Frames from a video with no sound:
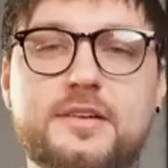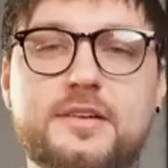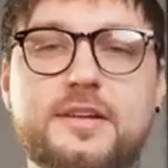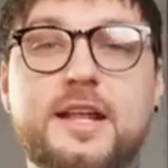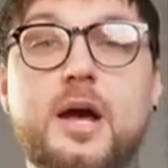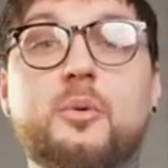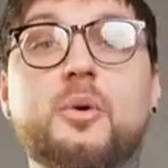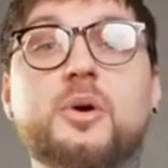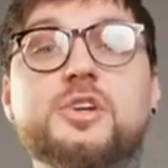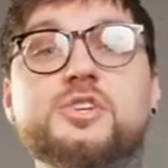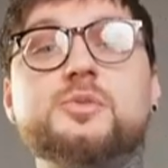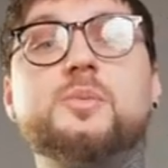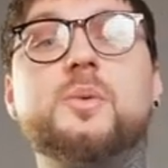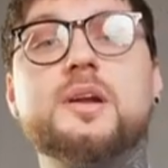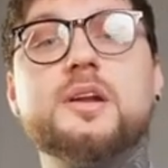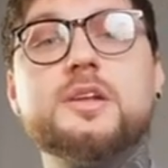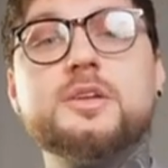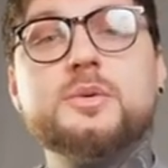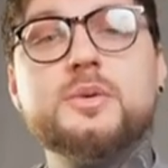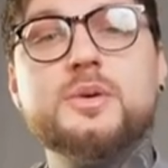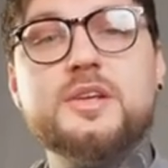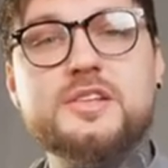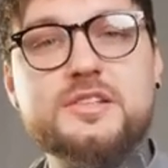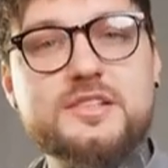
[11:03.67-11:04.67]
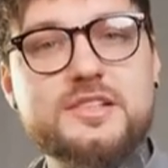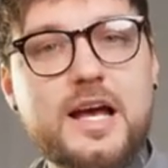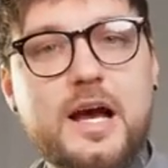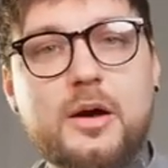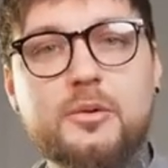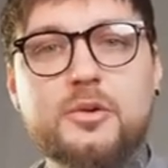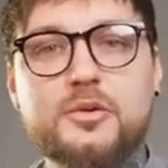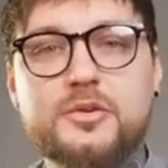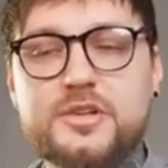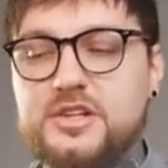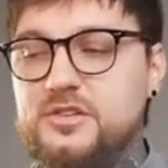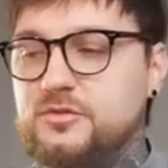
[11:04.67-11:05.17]
Now, what you want to do is
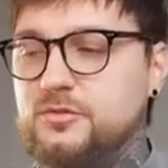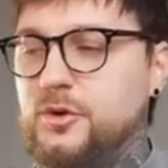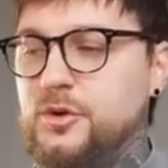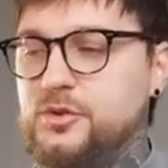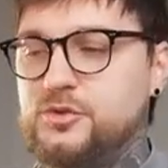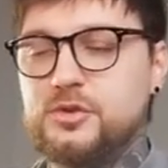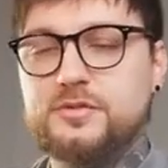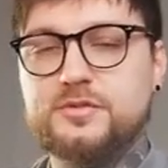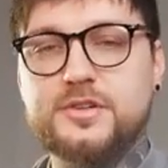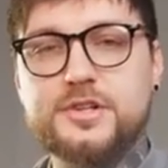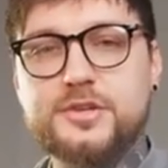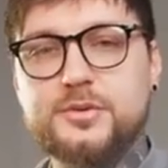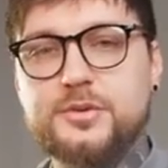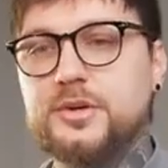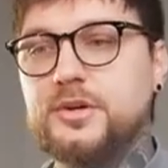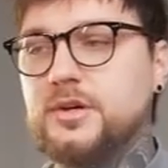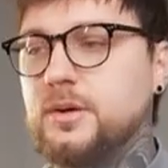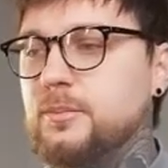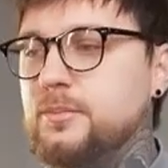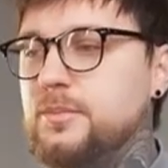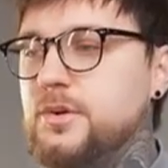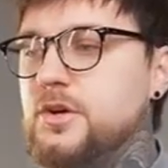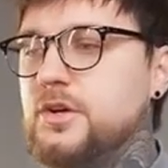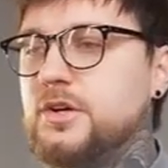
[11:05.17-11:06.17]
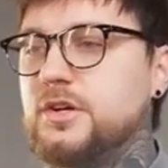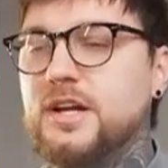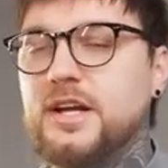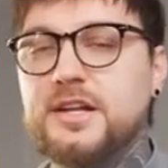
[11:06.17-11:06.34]
download this voiceover to your computer.